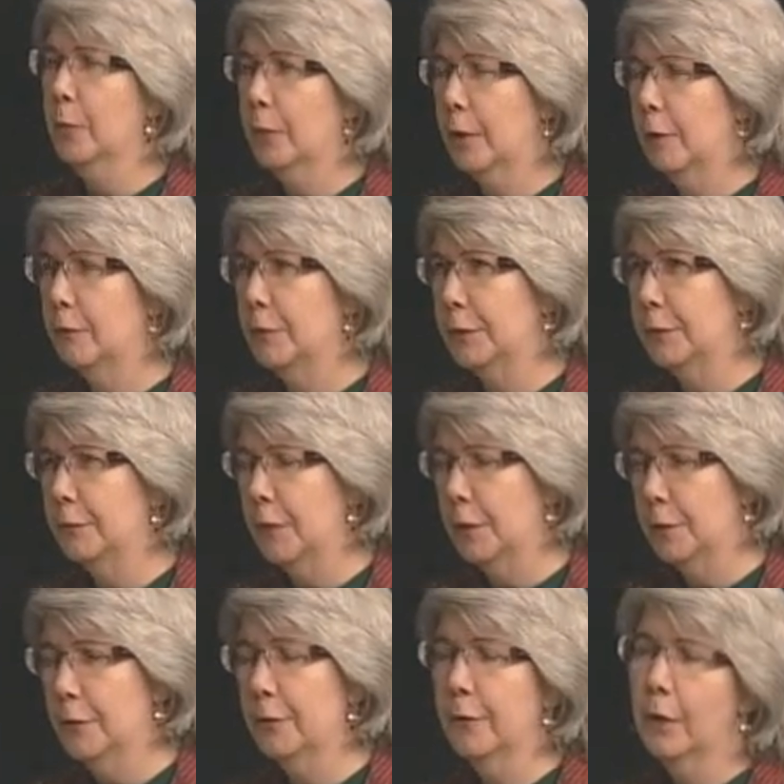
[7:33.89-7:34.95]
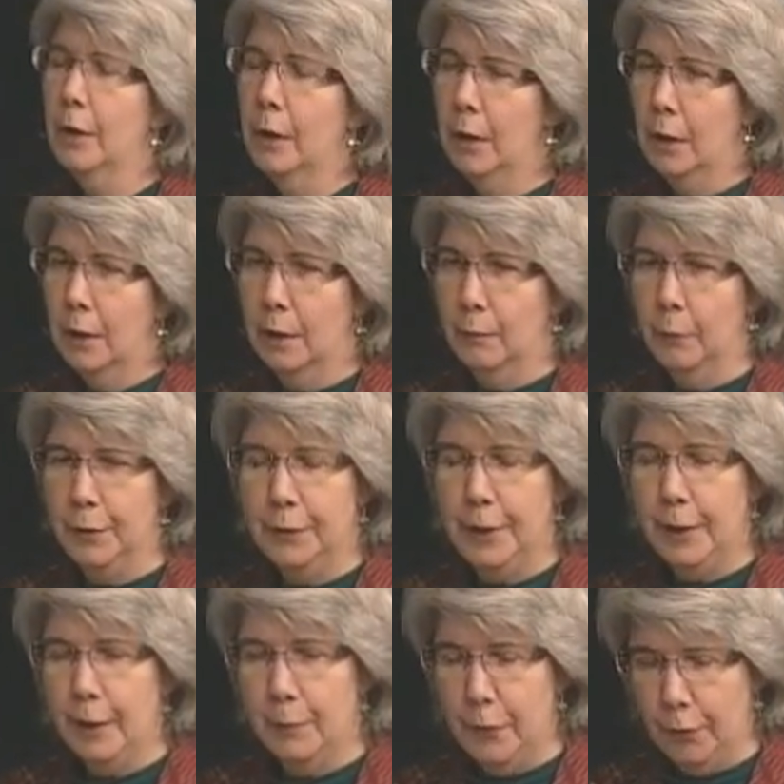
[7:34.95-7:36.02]
book, Conflict of Honors. And one
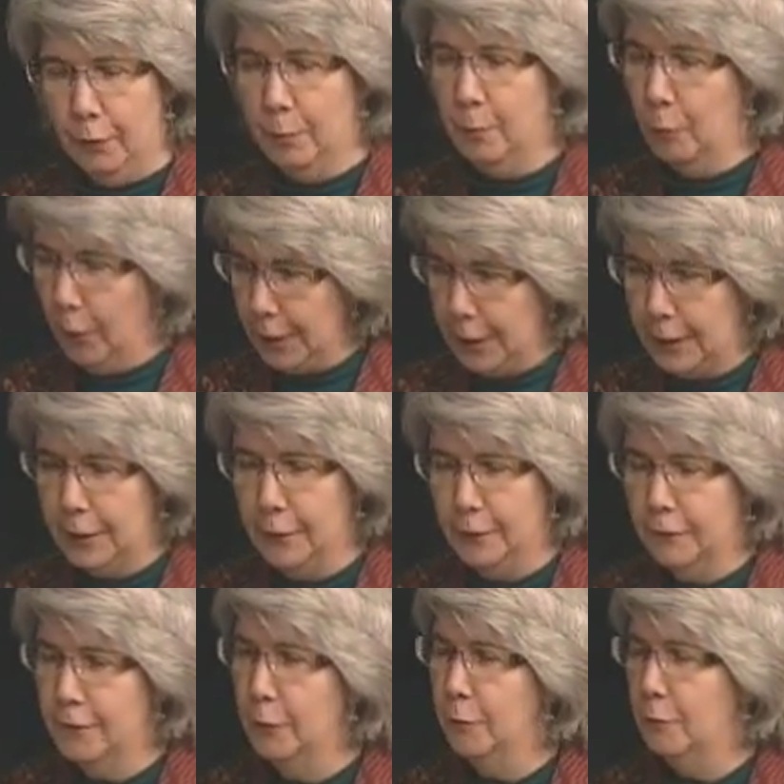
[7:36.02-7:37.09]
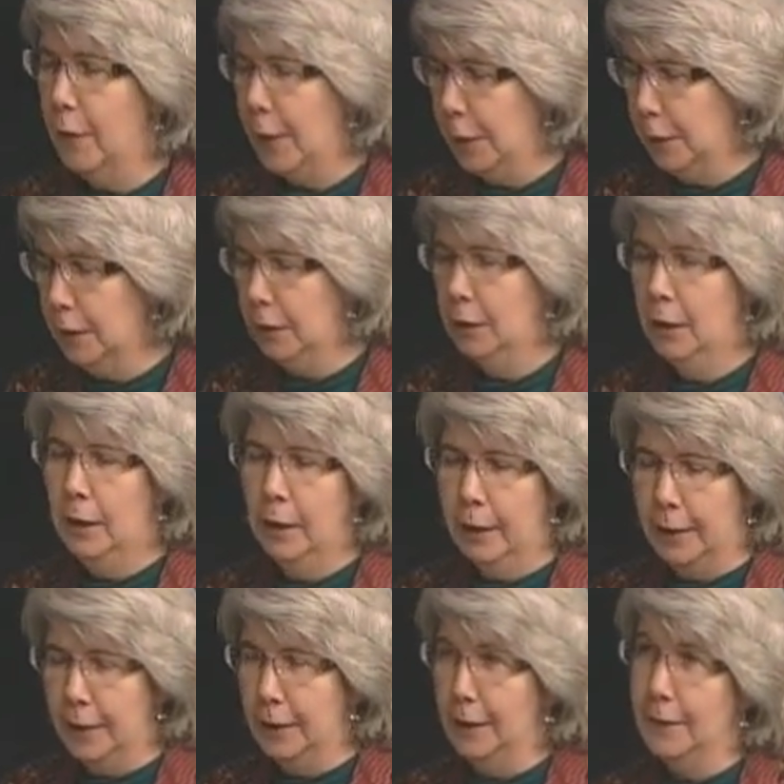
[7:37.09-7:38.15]
day I was home writing, and the phone rang,
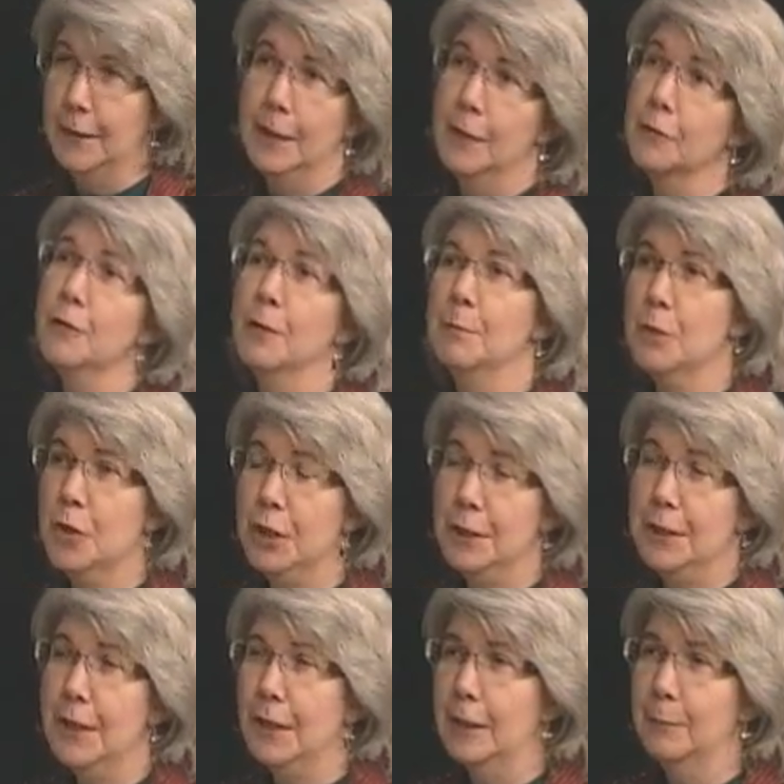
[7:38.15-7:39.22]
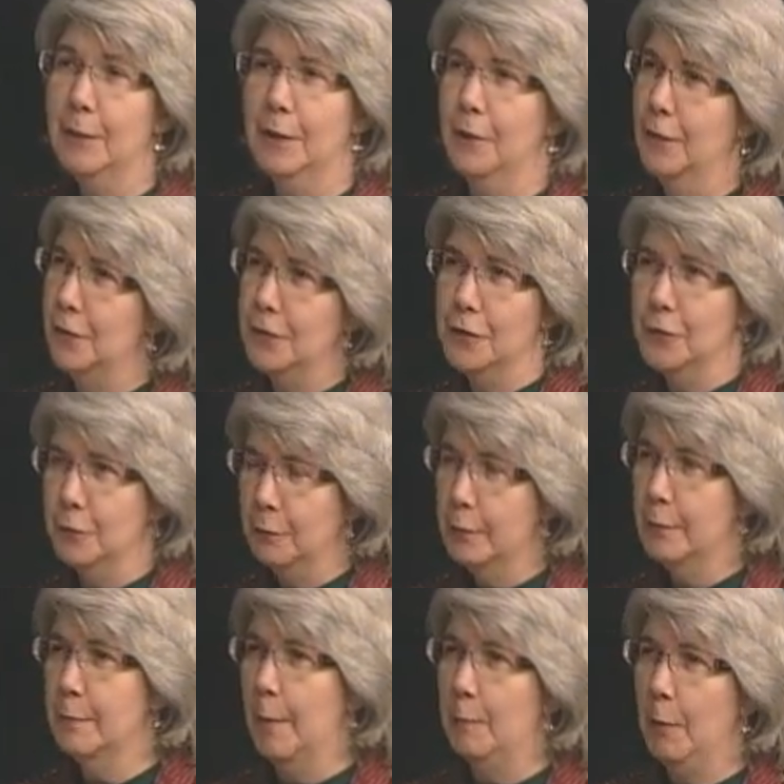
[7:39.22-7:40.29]
and I let the answering machine take it because I just knew it
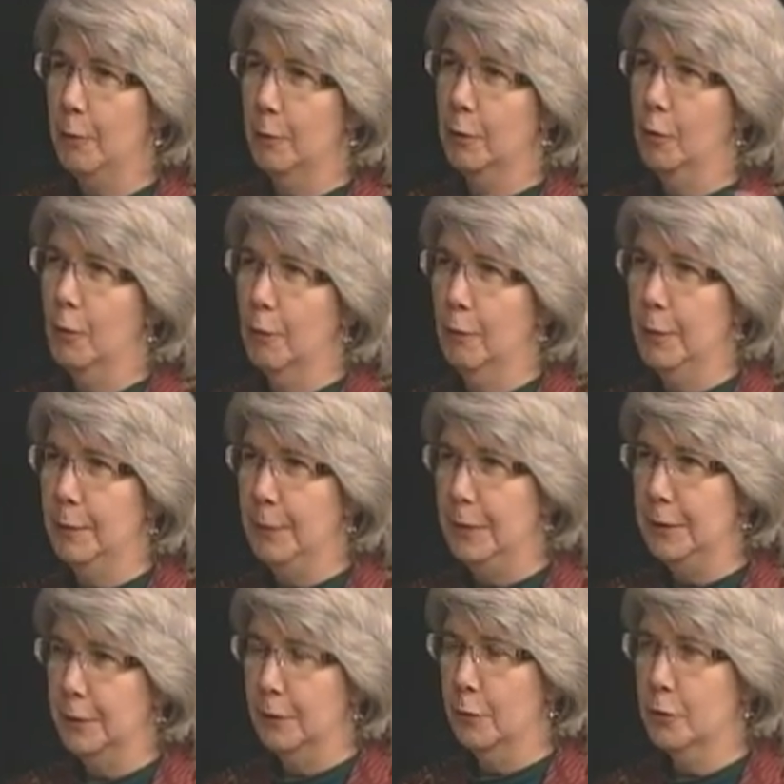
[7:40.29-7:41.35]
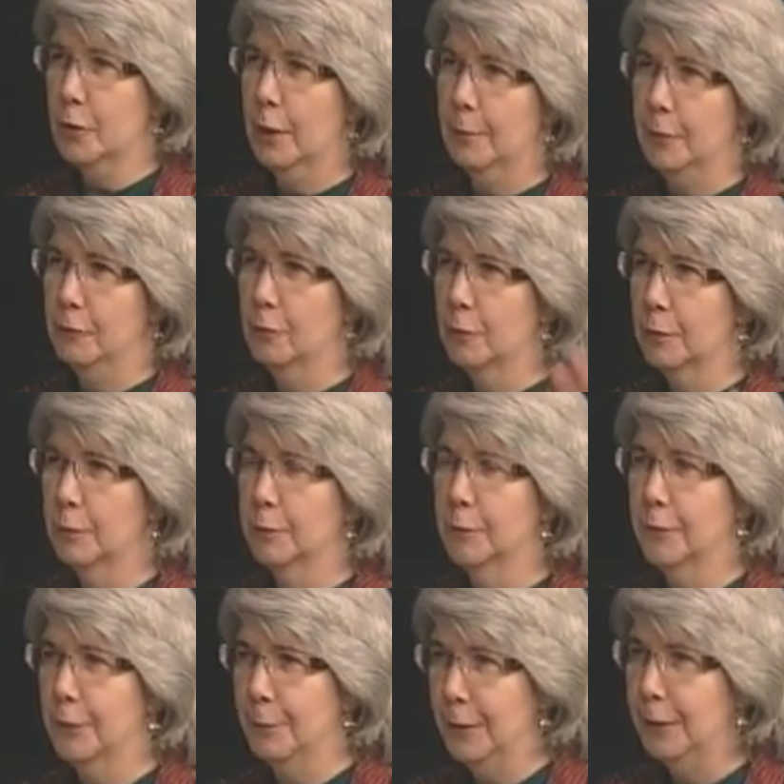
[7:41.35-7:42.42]
was my mother-in-law wanting me to go shopping for her
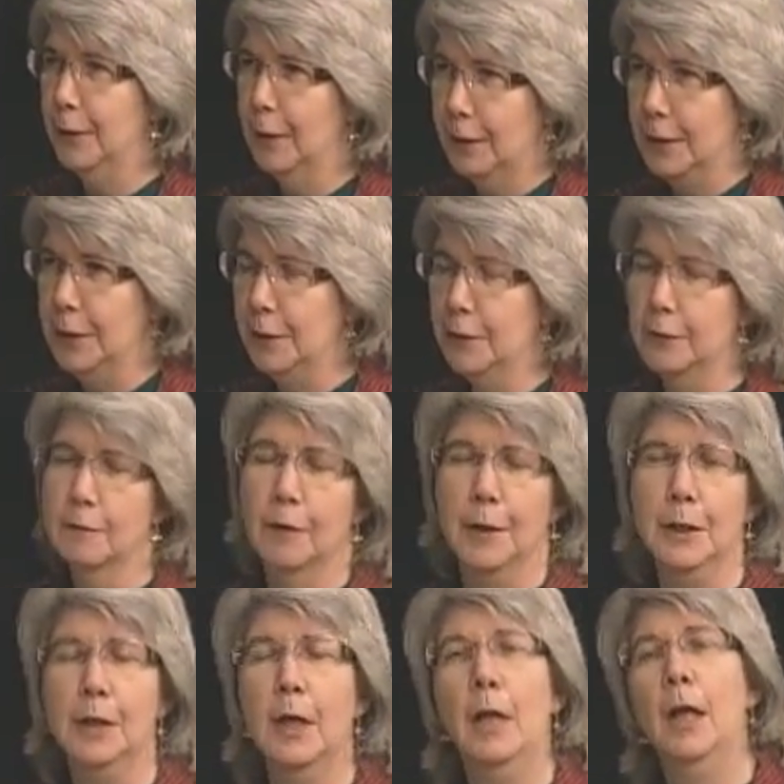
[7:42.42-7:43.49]
or something, and I needed to write.